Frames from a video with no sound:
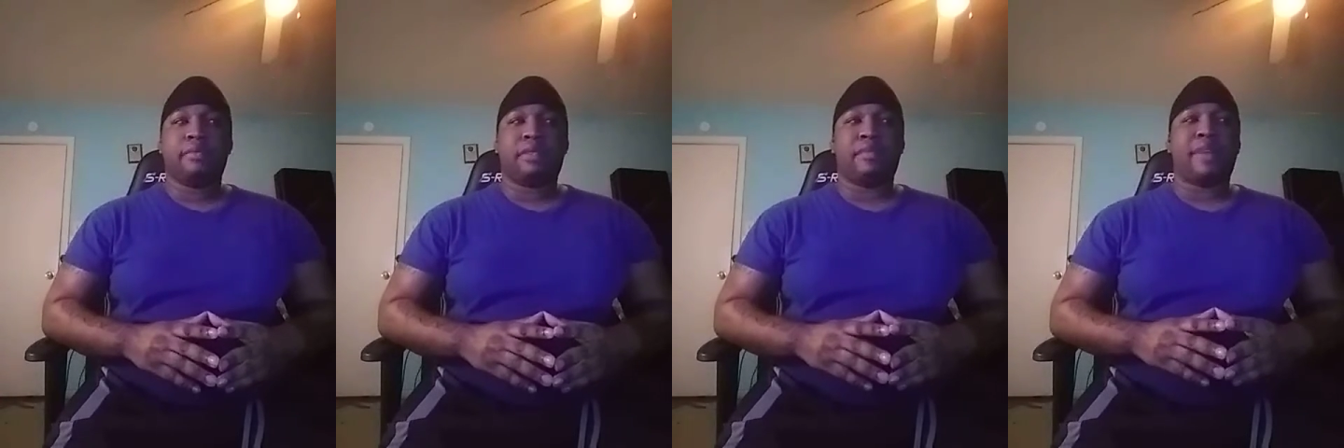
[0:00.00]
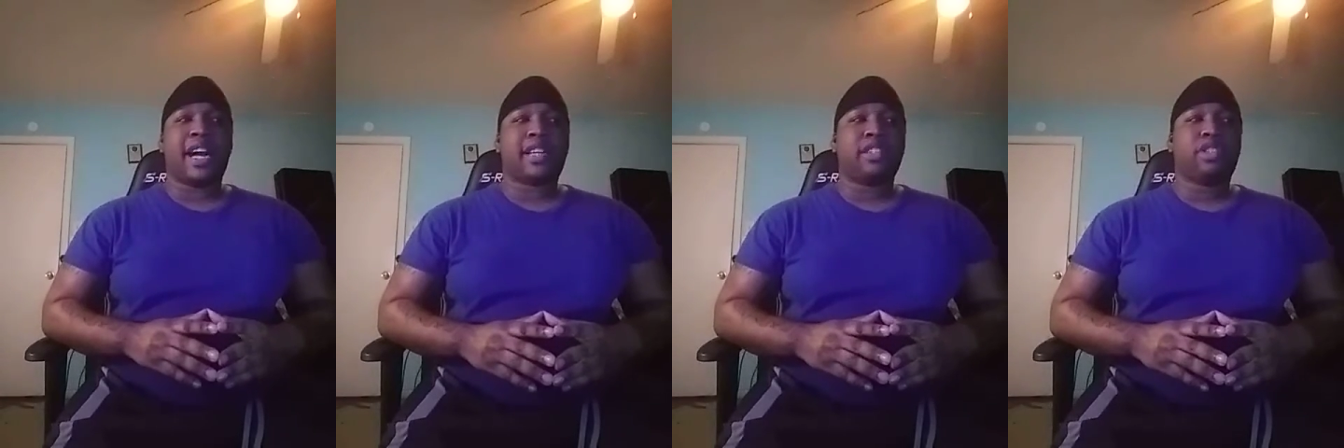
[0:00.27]
But
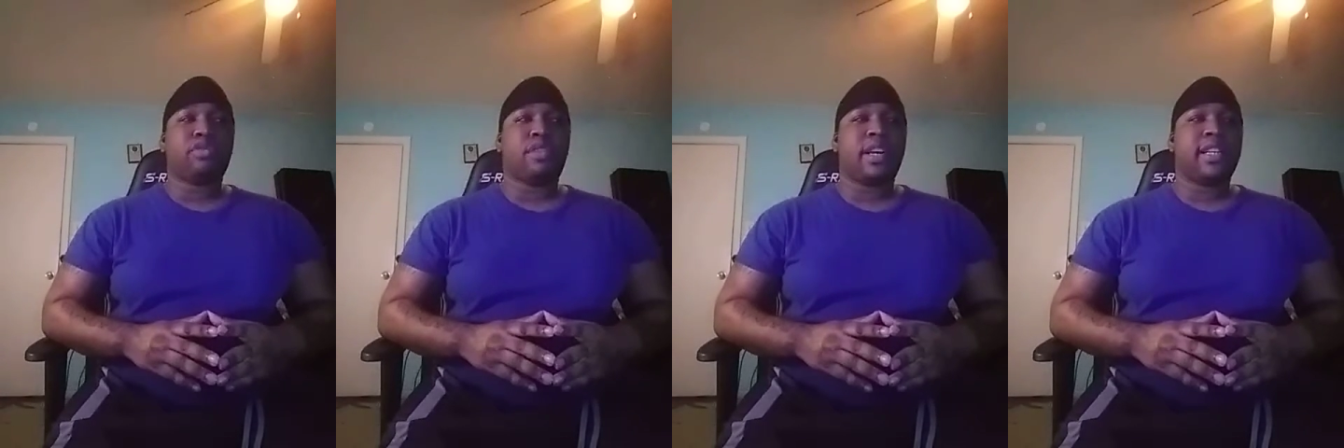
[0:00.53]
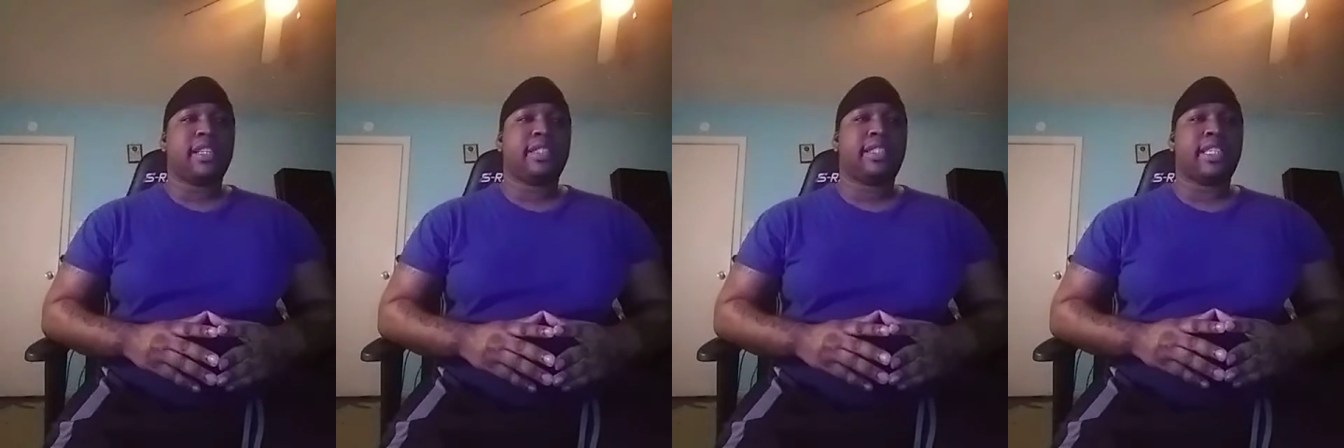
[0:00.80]
Michael
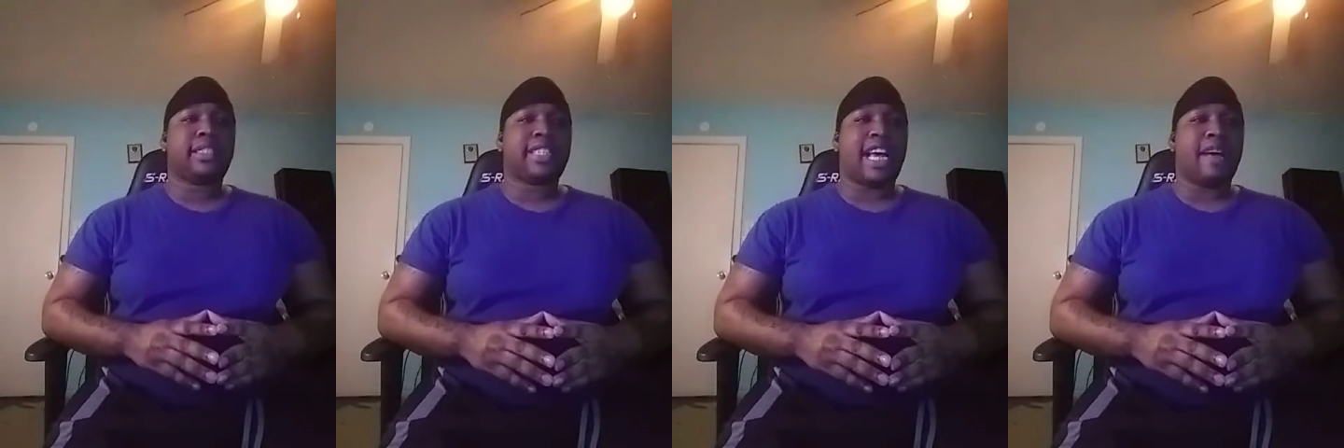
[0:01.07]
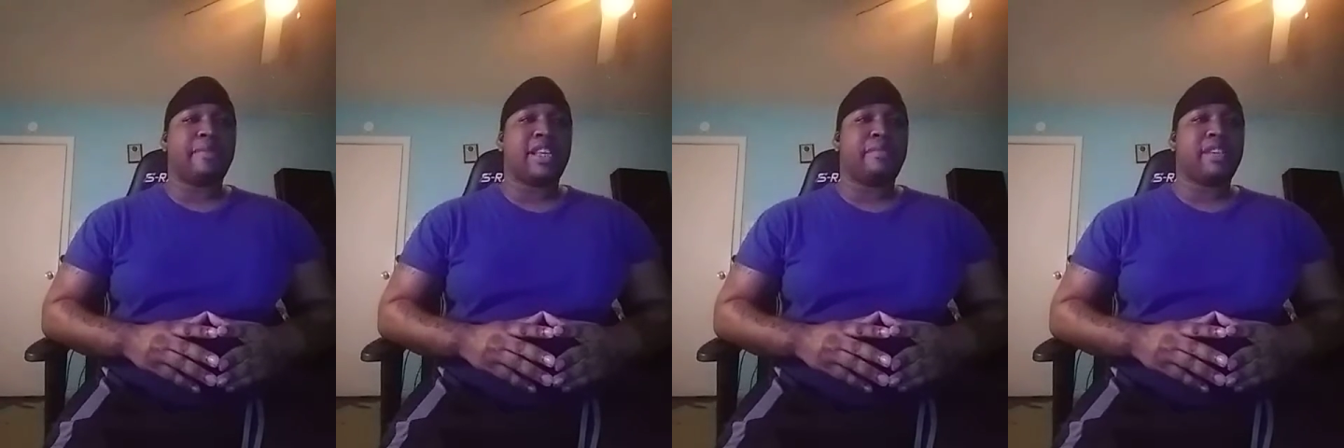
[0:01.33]
Jordan,
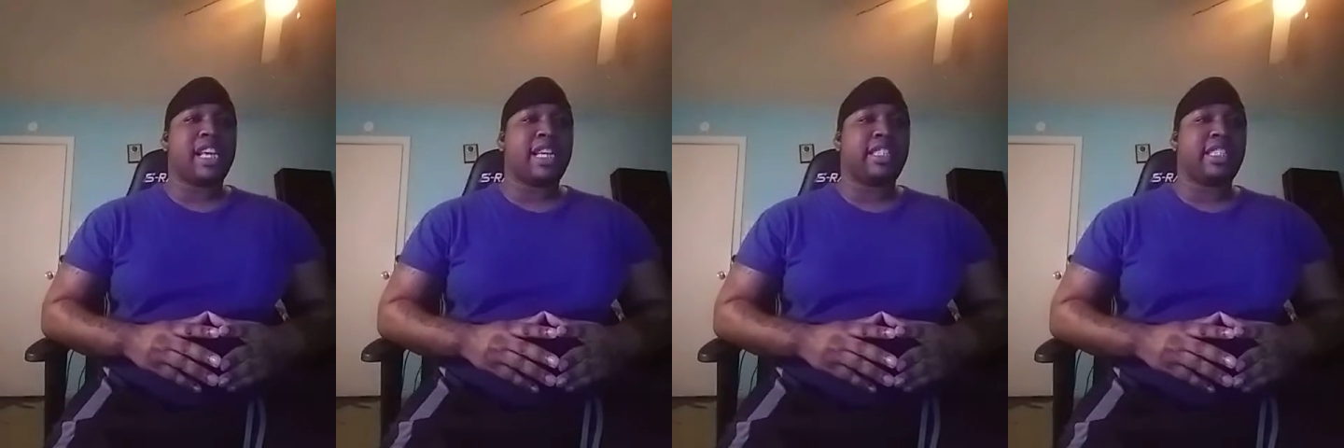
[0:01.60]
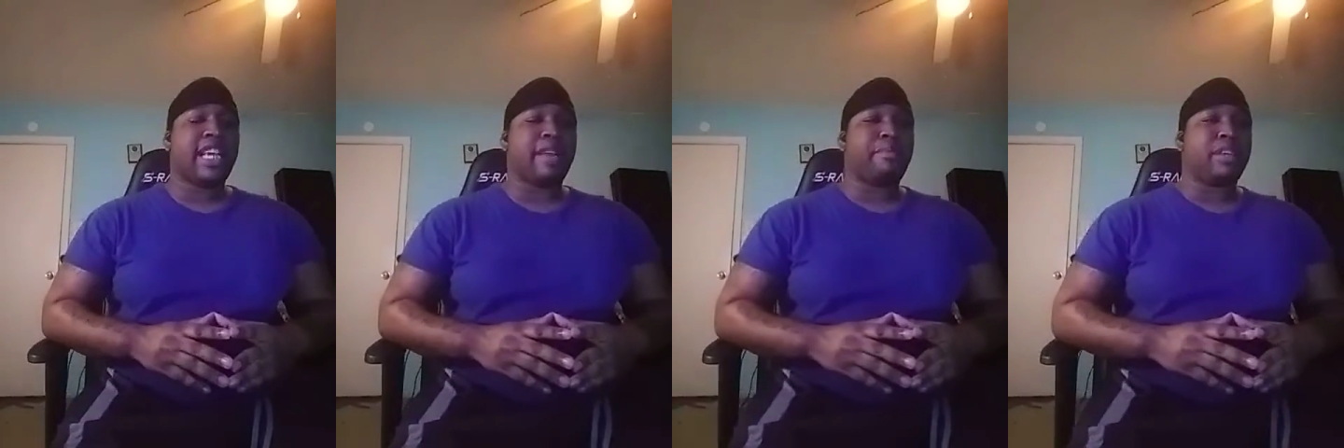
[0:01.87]
6-time
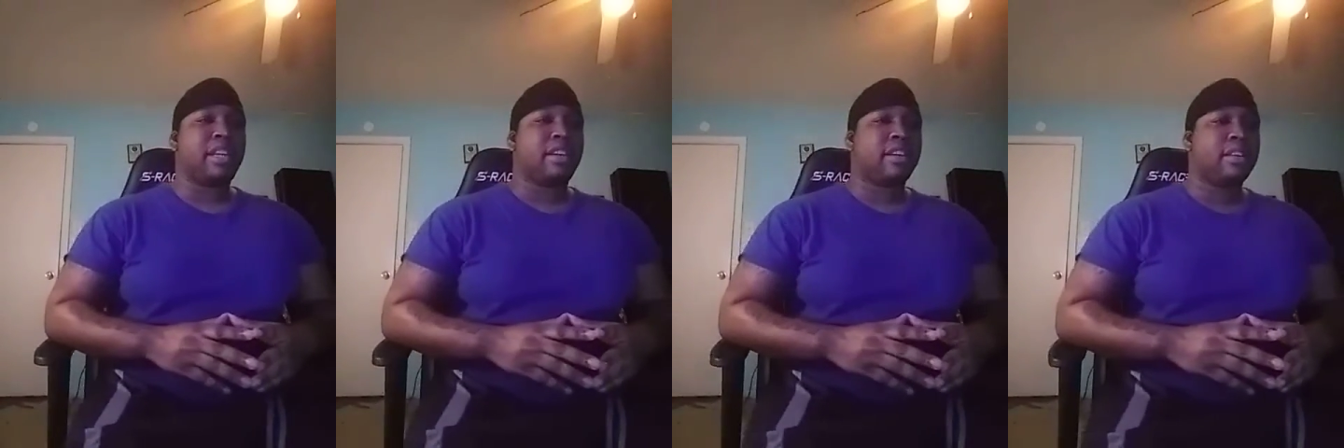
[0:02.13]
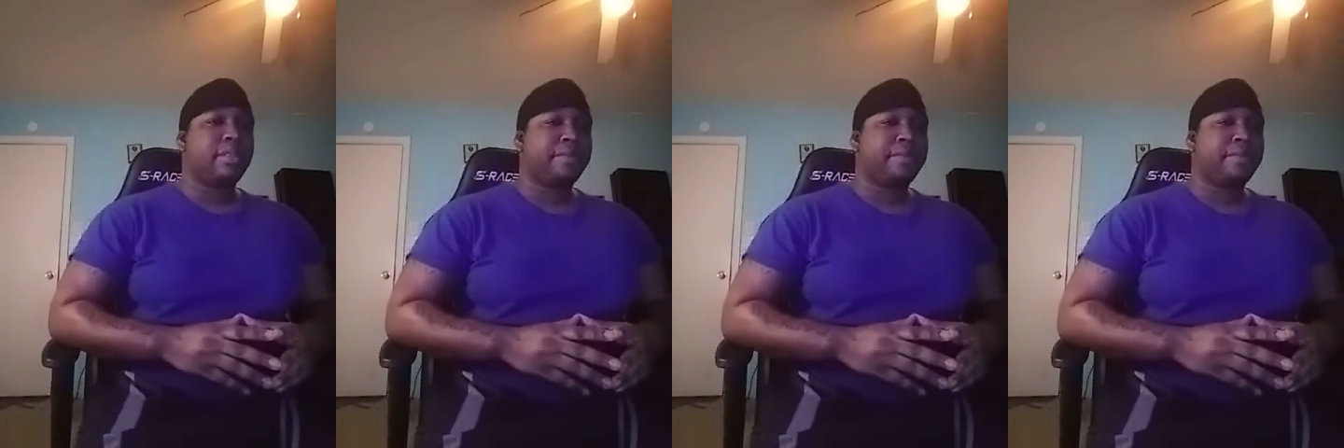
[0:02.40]
NBA champion.